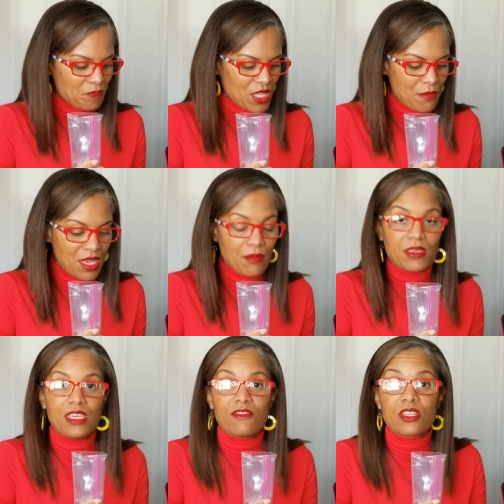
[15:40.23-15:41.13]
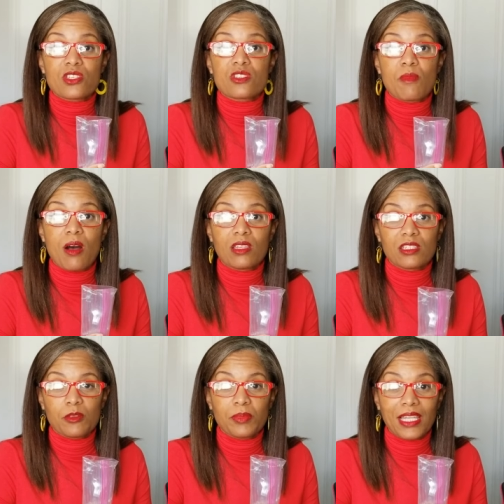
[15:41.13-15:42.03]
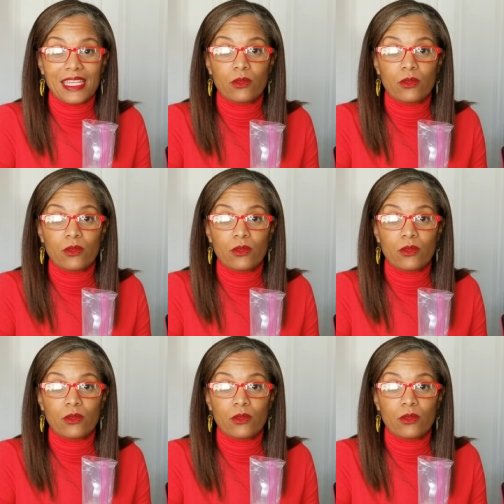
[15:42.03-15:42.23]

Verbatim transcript: and maybe even a small little plate